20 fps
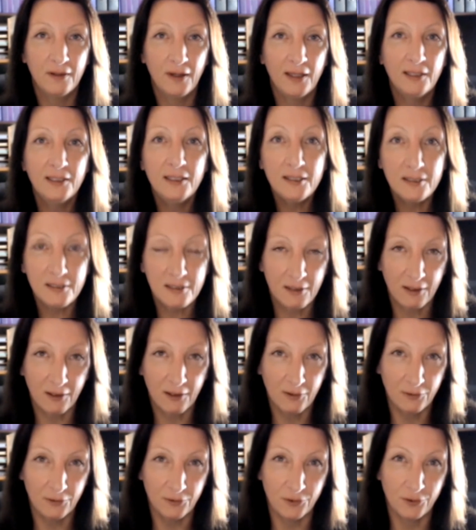any
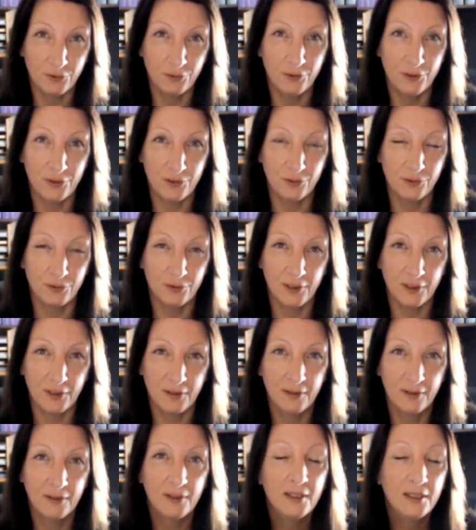psychological
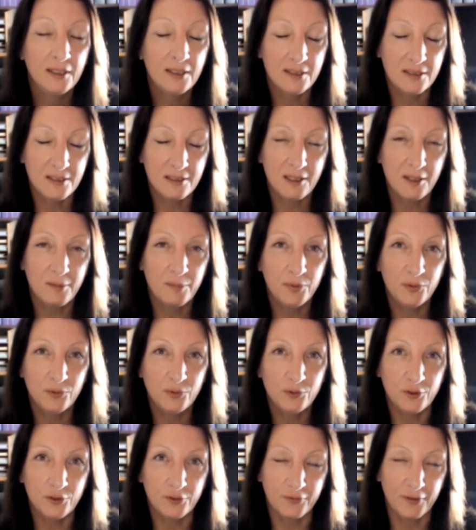disorder is to get
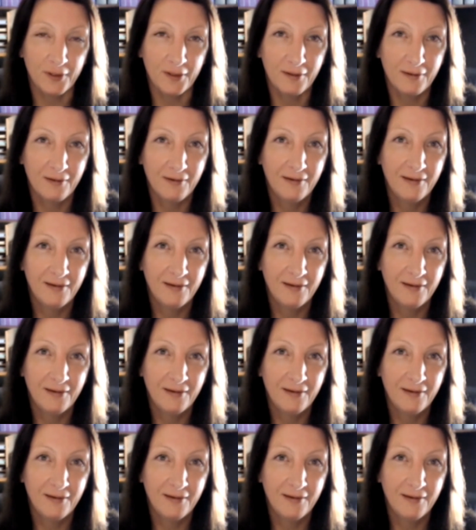bored of it.